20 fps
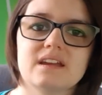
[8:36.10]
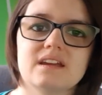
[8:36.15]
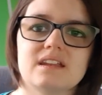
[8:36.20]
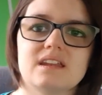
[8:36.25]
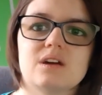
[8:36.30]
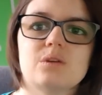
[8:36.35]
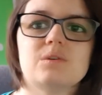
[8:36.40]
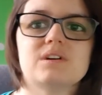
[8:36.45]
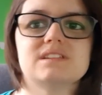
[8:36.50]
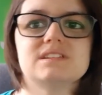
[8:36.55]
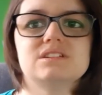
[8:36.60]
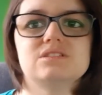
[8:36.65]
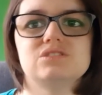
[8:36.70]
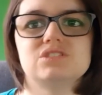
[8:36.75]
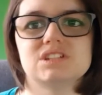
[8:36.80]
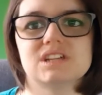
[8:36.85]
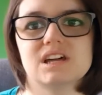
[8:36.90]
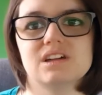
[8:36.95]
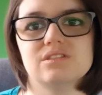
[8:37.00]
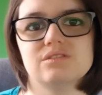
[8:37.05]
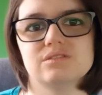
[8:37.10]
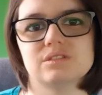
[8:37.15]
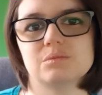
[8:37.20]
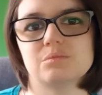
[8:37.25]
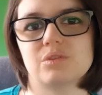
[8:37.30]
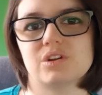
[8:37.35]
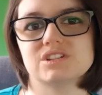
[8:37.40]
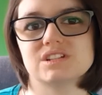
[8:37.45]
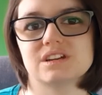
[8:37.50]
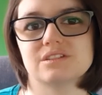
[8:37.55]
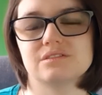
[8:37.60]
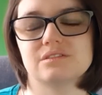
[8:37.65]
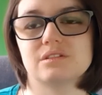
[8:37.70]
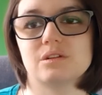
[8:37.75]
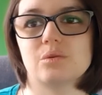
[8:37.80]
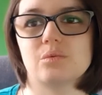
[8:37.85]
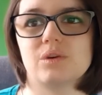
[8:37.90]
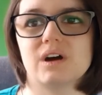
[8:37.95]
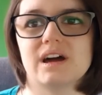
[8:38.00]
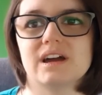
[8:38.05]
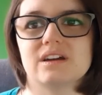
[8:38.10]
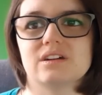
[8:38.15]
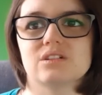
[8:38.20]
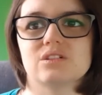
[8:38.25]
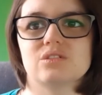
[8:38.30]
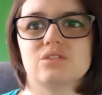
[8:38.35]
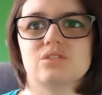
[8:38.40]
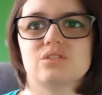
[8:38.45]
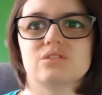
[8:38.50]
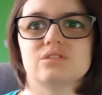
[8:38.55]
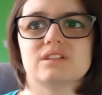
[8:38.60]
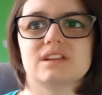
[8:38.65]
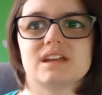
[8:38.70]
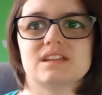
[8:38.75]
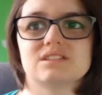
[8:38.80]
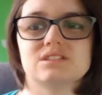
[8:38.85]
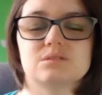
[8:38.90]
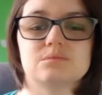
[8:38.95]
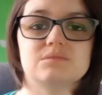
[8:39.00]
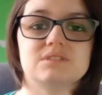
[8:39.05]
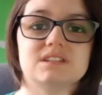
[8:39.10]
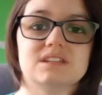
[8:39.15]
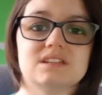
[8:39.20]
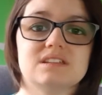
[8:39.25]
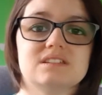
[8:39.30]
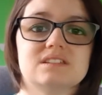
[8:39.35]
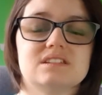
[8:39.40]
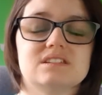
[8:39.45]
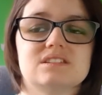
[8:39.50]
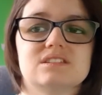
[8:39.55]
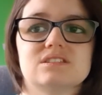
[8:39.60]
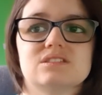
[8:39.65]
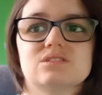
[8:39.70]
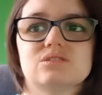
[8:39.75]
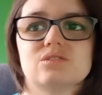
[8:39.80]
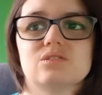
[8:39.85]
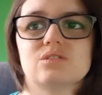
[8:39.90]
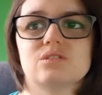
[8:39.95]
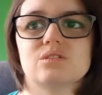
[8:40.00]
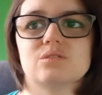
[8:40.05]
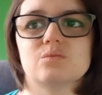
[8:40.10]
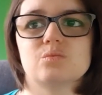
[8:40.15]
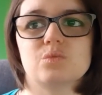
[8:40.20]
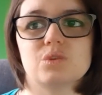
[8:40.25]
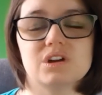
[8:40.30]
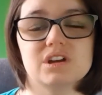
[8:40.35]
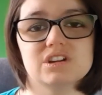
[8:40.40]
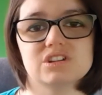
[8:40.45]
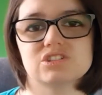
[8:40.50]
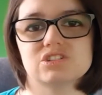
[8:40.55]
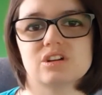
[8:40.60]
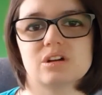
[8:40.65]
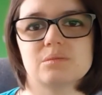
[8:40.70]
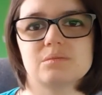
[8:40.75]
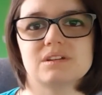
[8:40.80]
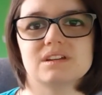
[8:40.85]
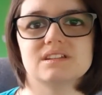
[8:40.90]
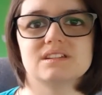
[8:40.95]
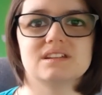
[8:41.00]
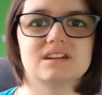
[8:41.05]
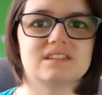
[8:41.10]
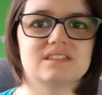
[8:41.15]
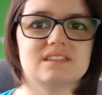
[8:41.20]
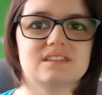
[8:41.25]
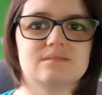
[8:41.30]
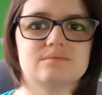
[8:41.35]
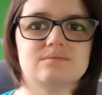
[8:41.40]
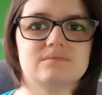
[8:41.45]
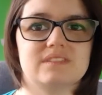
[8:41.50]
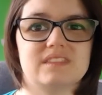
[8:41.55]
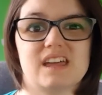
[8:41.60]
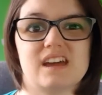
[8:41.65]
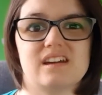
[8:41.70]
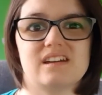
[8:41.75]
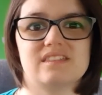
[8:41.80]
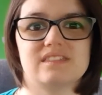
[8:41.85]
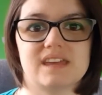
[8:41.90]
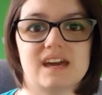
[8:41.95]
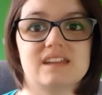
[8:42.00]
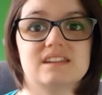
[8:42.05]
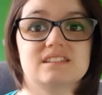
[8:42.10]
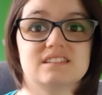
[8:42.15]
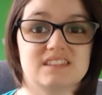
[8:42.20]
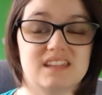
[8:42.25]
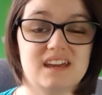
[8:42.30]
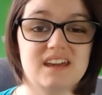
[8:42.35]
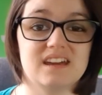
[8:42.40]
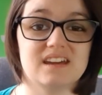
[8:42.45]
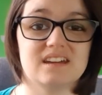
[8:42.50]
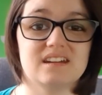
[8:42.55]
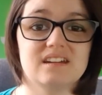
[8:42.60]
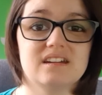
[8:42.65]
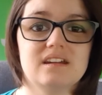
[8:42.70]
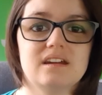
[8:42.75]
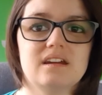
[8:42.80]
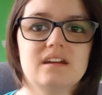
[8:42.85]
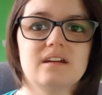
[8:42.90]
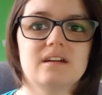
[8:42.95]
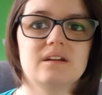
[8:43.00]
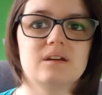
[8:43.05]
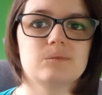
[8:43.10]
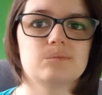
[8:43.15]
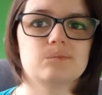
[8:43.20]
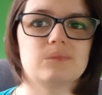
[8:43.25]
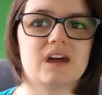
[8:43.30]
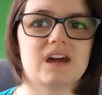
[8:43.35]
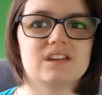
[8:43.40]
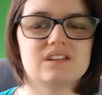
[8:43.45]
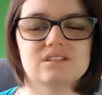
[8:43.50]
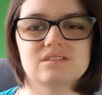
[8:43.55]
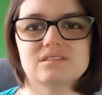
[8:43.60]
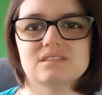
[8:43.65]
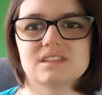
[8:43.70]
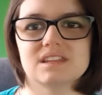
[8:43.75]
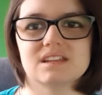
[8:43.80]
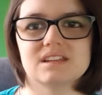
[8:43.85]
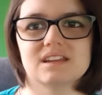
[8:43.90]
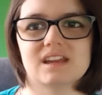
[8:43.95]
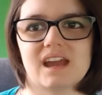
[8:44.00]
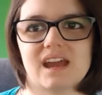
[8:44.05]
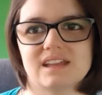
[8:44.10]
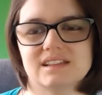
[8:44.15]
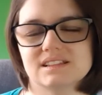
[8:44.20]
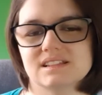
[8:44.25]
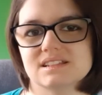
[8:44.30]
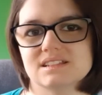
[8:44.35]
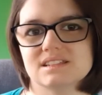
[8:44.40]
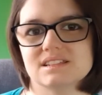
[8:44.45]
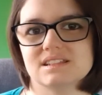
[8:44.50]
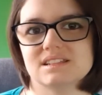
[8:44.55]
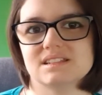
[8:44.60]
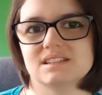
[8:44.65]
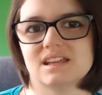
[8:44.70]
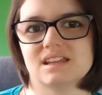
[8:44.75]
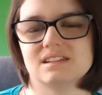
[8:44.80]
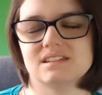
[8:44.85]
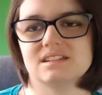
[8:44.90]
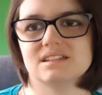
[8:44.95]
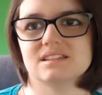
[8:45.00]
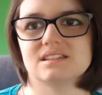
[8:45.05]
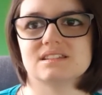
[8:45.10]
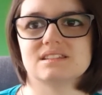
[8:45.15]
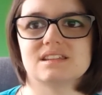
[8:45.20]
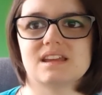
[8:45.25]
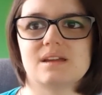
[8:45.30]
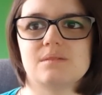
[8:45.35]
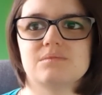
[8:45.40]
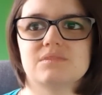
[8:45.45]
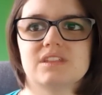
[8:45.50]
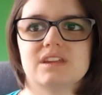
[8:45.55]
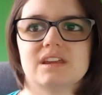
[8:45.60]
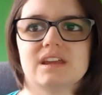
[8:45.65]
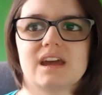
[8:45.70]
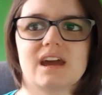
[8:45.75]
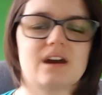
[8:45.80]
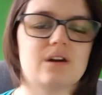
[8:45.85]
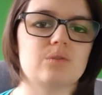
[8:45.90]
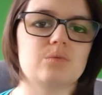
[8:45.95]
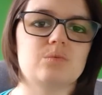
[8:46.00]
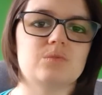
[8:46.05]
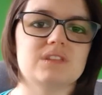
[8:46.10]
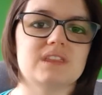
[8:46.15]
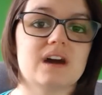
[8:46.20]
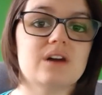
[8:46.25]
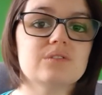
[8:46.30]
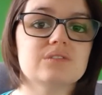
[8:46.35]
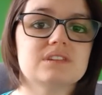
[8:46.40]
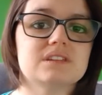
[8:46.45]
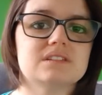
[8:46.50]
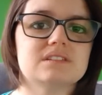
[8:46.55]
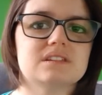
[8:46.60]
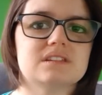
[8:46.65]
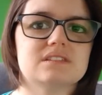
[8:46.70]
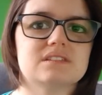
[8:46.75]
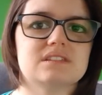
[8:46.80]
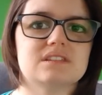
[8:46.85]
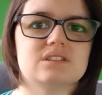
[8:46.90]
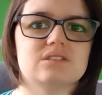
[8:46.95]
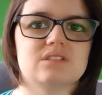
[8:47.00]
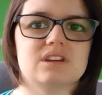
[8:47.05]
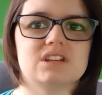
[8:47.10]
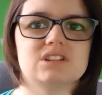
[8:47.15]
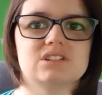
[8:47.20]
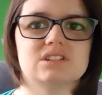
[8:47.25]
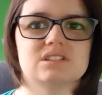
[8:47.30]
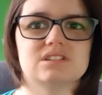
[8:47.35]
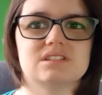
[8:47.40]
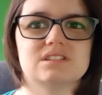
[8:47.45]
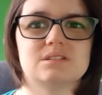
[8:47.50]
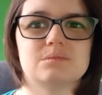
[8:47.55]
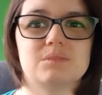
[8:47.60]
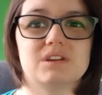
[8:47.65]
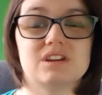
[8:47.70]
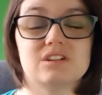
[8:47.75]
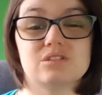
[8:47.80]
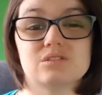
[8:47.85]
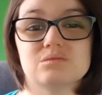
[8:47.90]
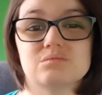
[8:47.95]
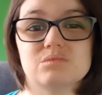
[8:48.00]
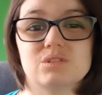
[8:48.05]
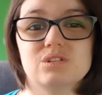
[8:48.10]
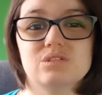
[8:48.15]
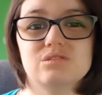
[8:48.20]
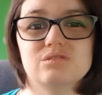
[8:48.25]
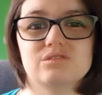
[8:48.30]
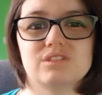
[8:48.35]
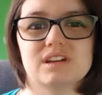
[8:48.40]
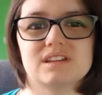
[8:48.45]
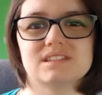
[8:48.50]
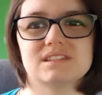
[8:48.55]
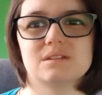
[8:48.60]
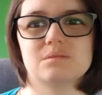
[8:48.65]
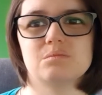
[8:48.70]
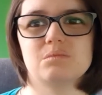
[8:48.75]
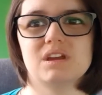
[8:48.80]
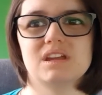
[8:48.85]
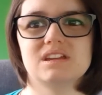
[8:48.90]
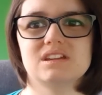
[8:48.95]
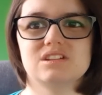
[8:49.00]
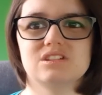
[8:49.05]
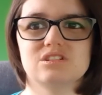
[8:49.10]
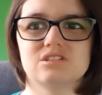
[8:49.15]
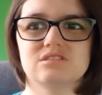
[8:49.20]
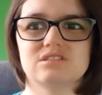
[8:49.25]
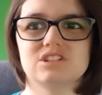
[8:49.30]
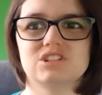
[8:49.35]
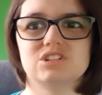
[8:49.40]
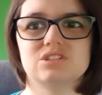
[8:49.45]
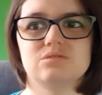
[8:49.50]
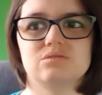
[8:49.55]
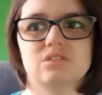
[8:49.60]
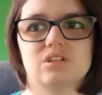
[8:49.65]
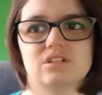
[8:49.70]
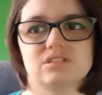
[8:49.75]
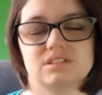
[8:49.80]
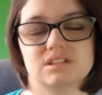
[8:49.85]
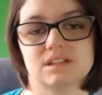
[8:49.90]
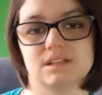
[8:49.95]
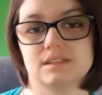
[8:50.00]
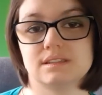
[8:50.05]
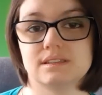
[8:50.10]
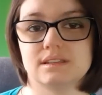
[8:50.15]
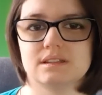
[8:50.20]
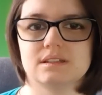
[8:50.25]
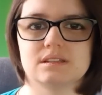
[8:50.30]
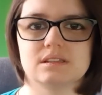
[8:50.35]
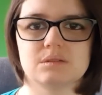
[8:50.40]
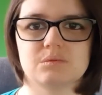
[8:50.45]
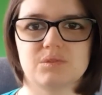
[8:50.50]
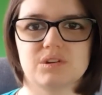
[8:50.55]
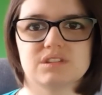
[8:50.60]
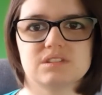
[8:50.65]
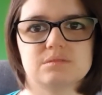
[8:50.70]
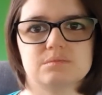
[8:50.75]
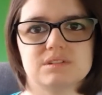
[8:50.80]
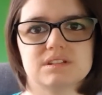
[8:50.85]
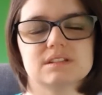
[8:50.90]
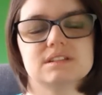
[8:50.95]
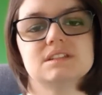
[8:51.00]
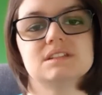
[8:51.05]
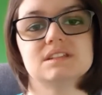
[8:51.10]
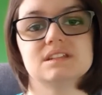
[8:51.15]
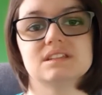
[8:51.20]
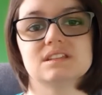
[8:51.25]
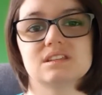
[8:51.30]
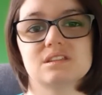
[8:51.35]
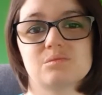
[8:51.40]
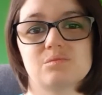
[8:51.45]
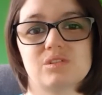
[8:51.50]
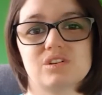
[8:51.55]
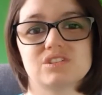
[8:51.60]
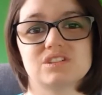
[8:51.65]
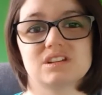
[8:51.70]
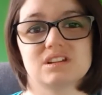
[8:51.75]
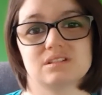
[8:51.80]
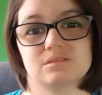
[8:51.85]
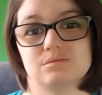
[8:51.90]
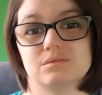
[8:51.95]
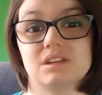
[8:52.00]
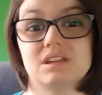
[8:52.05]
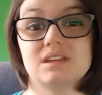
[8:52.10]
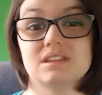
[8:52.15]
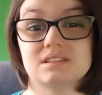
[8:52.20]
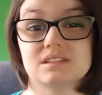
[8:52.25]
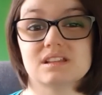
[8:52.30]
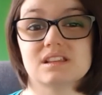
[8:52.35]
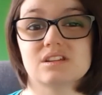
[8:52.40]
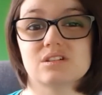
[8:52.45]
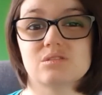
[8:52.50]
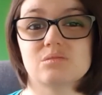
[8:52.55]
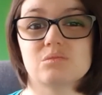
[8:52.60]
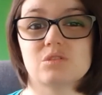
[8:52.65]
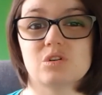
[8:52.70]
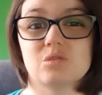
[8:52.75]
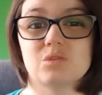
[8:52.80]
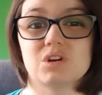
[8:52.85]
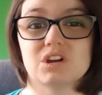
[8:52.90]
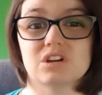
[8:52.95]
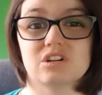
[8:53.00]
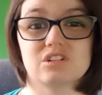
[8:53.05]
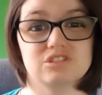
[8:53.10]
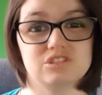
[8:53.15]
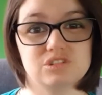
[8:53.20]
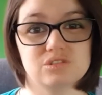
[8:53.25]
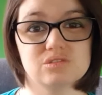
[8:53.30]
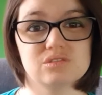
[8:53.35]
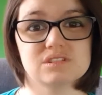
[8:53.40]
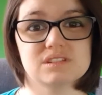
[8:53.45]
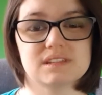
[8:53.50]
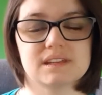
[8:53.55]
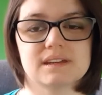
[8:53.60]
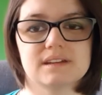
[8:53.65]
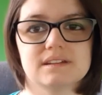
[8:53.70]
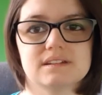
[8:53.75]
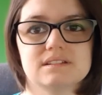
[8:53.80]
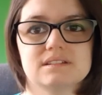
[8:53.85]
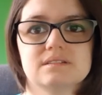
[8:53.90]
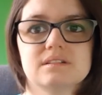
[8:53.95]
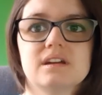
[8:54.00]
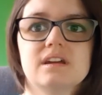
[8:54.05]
Now, whether you shelve the project for a while or get some distance or workshop it and then and there, I don't think endlessly sending the same thing out without these considerations to be a good move, as it may encourage you not to consider the possibility that the project needs a little more work on your side.